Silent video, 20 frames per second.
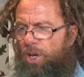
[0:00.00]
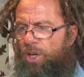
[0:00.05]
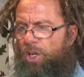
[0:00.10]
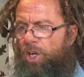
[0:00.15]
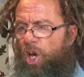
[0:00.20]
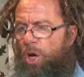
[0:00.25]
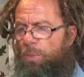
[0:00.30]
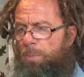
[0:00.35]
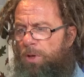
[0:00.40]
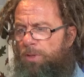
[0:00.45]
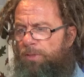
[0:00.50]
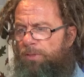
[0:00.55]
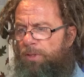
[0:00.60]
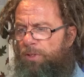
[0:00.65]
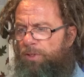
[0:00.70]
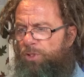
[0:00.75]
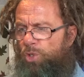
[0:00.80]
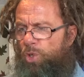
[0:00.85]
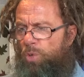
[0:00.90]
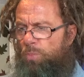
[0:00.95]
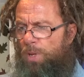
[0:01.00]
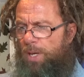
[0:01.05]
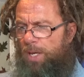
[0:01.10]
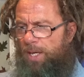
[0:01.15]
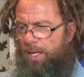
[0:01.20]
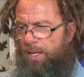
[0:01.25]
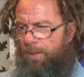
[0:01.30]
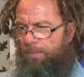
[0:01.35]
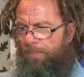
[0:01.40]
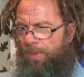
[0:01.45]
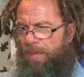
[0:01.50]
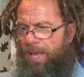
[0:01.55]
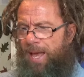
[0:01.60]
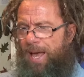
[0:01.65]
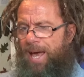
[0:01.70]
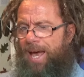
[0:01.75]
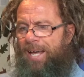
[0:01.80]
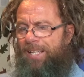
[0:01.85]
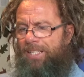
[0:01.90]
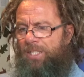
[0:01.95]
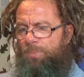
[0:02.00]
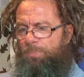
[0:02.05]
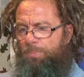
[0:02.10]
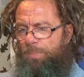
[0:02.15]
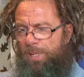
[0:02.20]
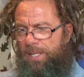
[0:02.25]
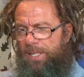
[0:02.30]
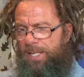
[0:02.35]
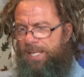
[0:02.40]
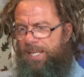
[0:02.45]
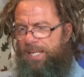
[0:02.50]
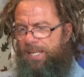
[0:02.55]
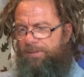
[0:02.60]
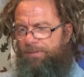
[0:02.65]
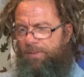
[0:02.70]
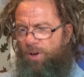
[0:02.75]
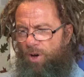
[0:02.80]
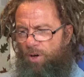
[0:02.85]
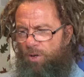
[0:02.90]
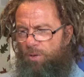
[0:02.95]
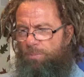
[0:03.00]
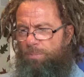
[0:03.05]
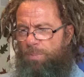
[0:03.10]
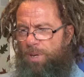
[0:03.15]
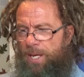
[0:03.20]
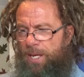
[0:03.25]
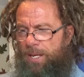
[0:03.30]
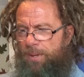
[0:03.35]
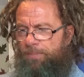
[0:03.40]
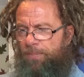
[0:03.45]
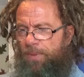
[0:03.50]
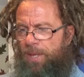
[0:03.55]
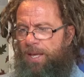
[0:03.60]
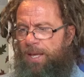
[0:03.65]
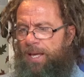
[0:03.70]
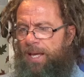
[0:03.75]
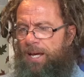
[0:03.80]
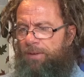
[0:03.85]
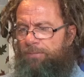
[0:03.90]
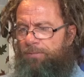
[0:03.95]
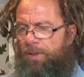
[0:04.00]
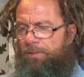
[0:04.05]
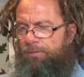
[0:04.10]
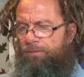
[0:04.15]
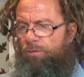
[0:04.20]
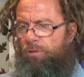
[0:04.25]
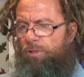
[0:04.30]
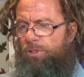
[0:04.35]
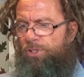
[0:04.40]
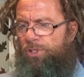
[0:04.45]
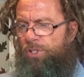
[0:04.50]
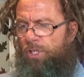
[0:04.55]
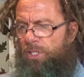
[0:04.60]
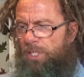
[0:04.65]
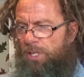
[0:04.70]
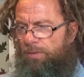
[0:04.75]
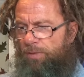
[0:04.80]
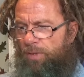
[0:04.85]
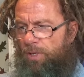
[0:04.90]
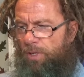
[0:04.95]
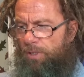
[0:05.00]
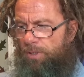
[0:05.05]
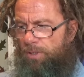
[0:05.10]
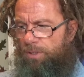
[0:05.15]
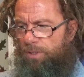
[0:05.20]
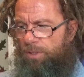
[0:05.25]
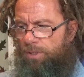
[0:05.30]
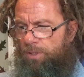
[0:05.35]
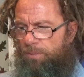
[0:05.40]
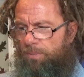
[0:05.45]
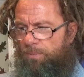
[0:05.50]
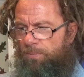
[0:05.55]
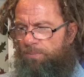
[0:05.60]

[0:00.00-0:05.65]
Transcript: cometh to me and believe on me, have different significance.